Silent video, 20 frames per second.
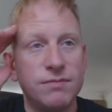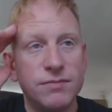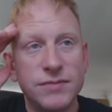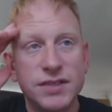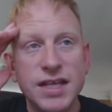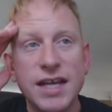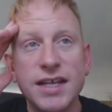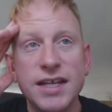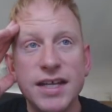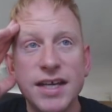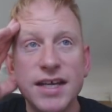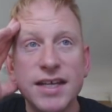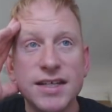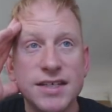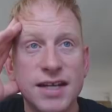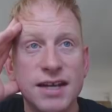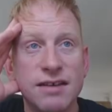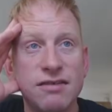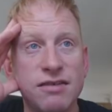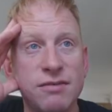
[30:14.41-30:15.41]
10
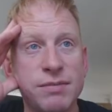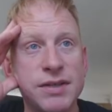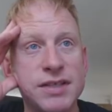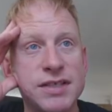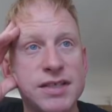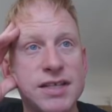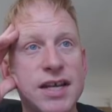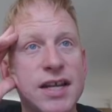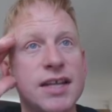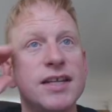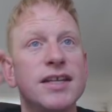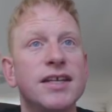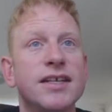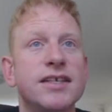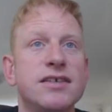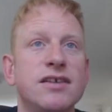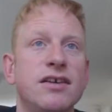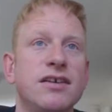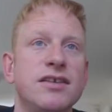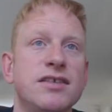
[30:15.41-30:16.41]
years now I've been selling
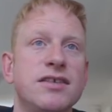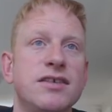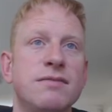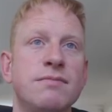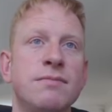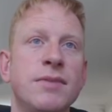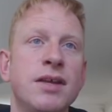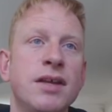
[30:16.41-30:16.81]
this item,